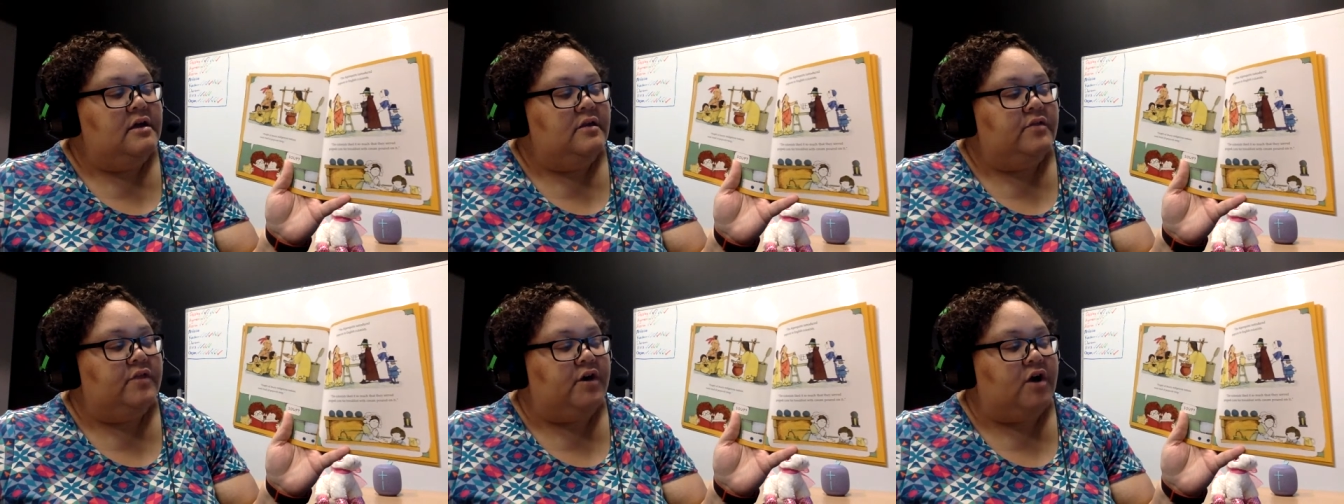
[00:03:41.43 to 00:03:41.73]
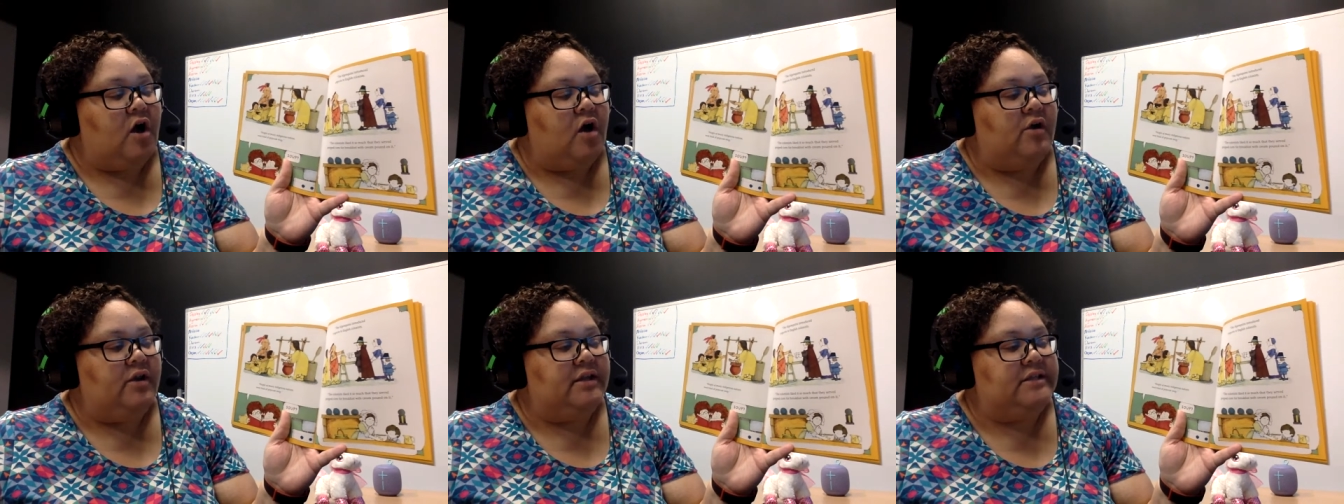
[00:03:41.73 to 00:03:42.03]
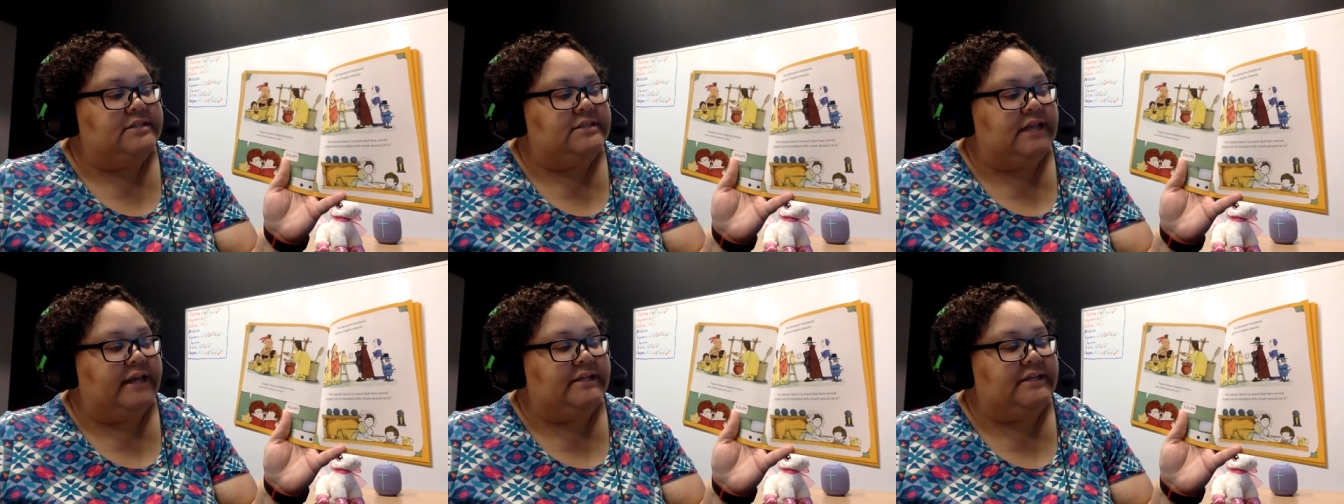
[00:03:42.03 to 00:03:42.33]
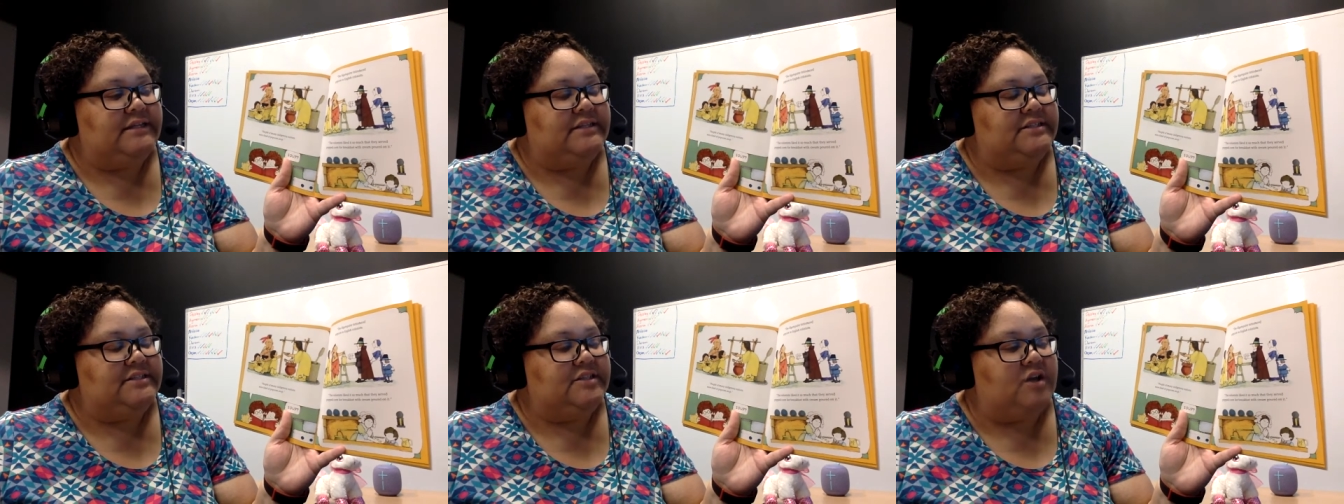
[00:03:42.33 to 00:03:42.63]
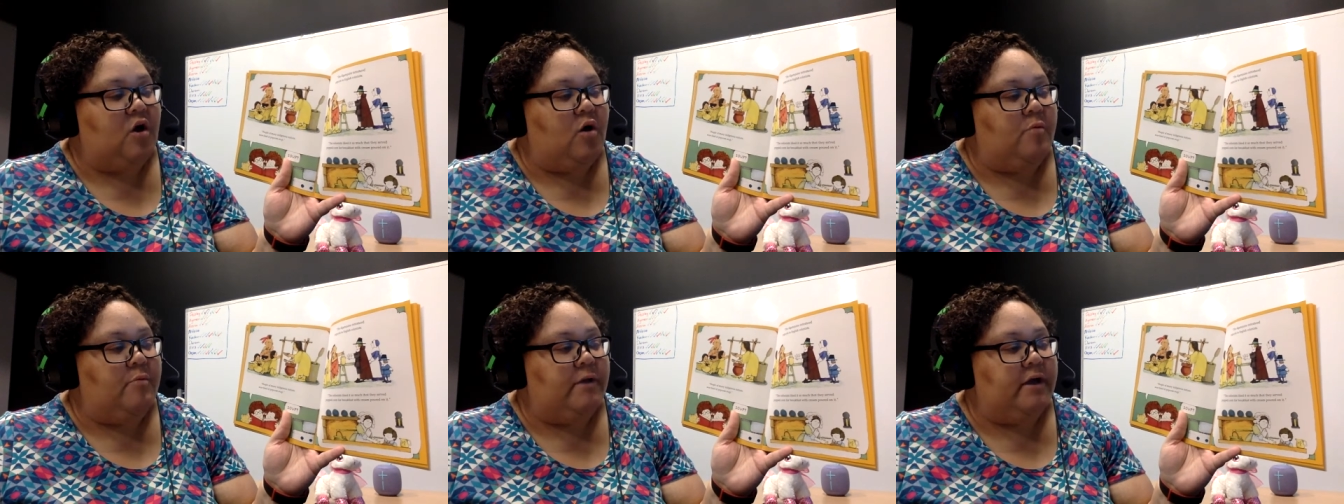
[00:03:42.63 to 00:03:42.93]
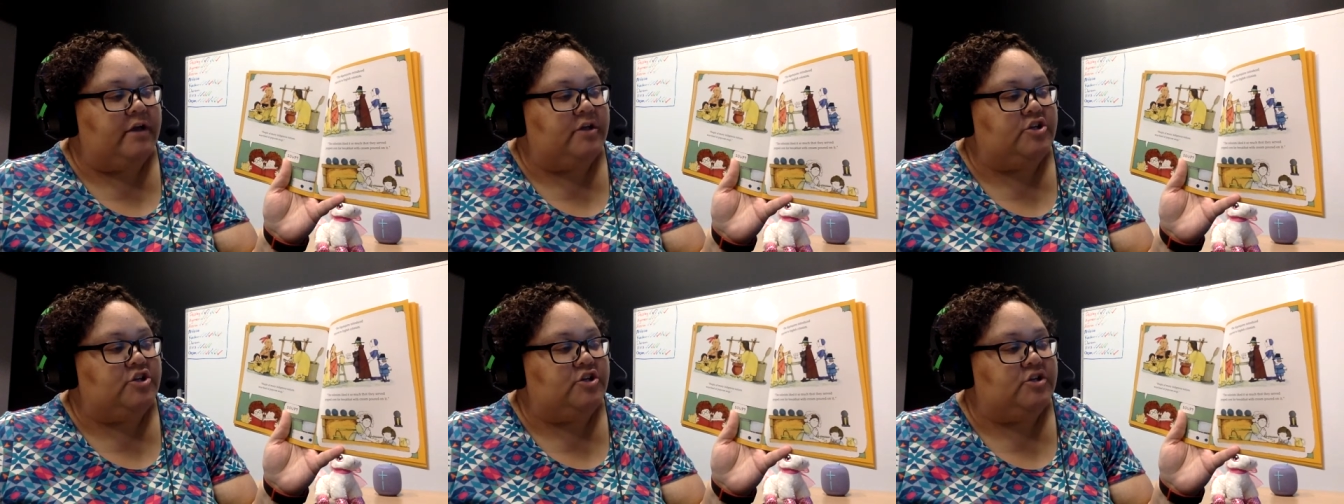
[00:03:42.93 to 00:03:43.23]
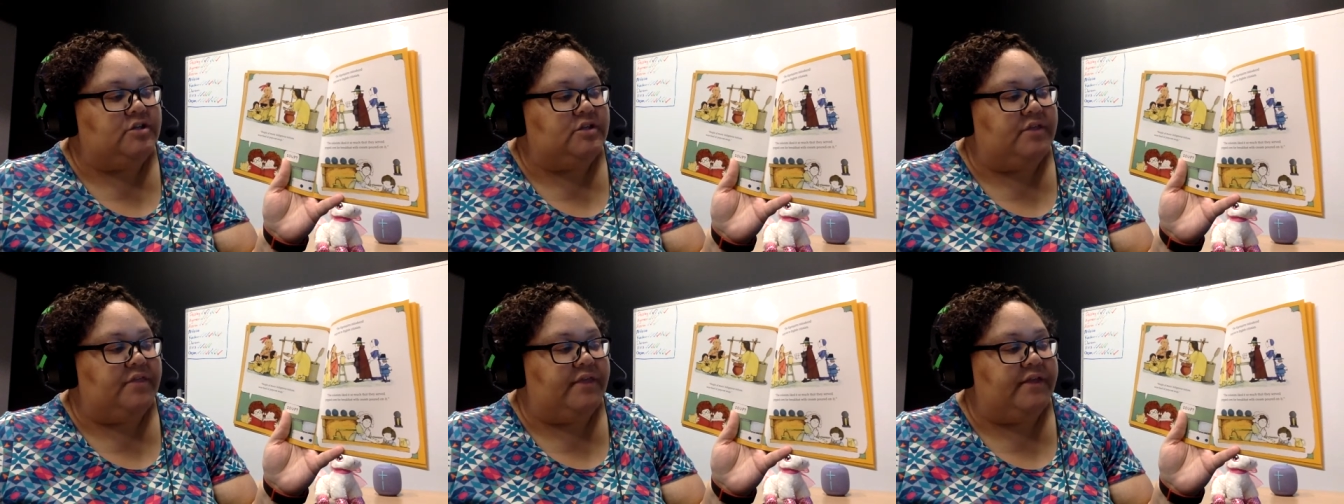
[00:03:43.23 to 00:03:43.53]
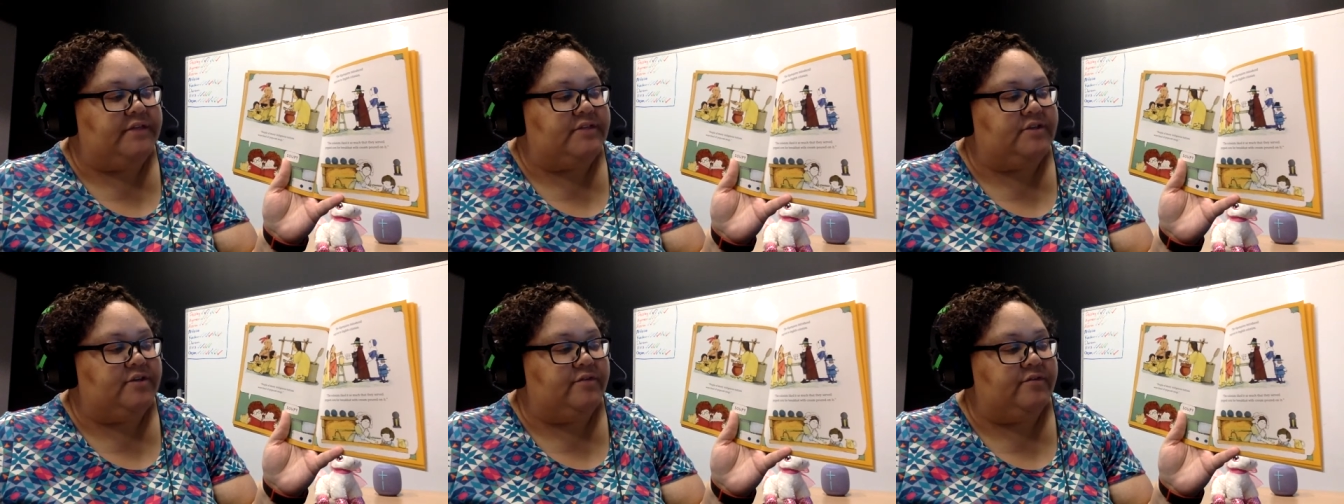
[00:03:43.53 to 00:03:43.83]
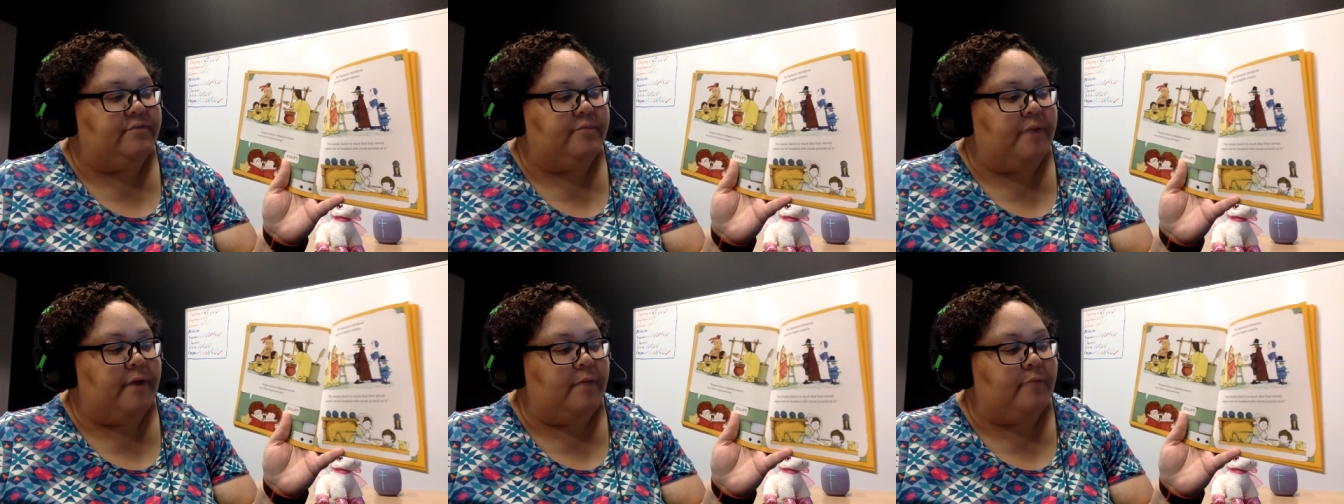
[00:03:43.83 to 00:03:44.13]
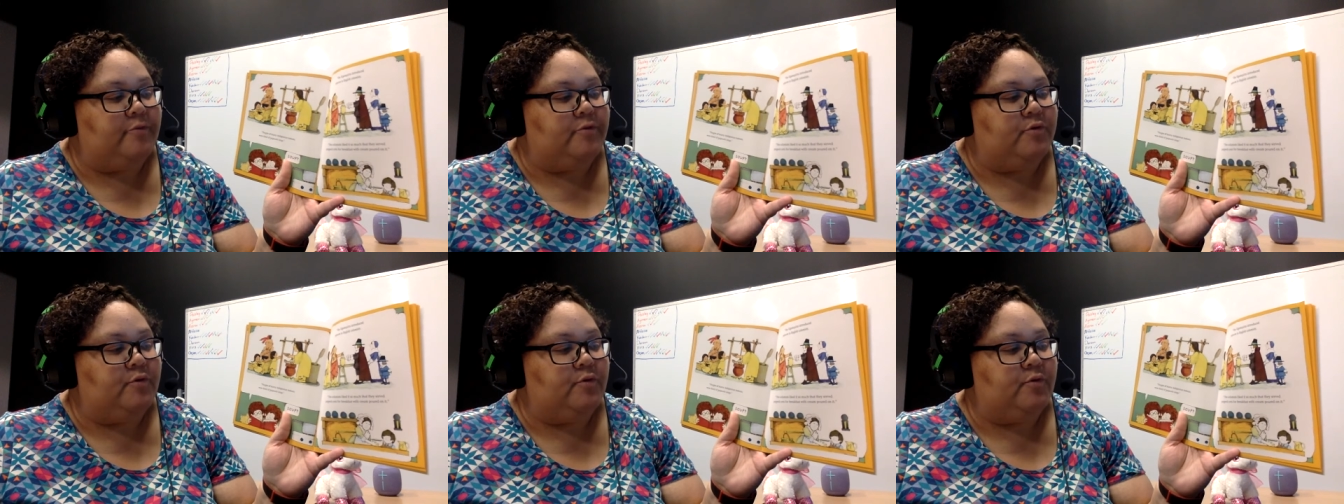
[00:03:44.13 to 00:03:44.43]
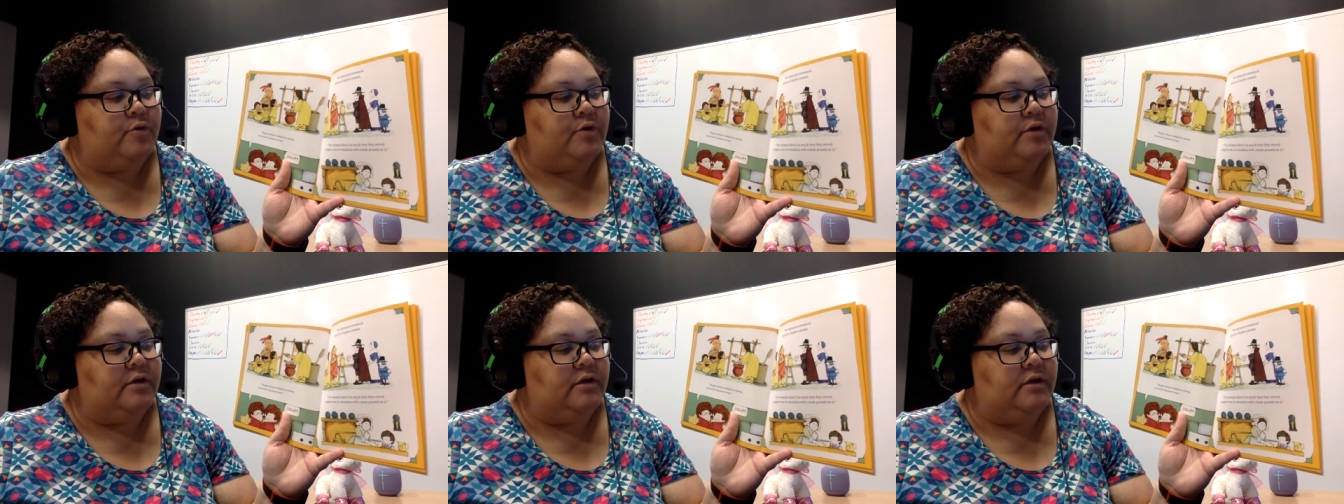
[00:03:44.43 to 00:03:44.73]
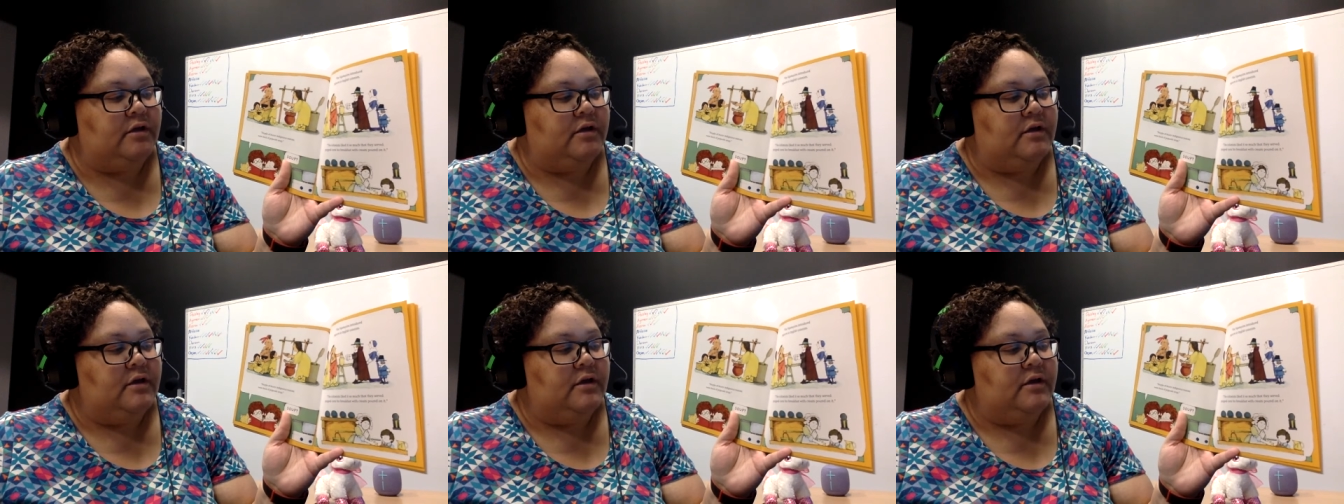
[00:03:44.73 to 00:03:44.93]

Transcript: The colonists liked it so much that they served popcorn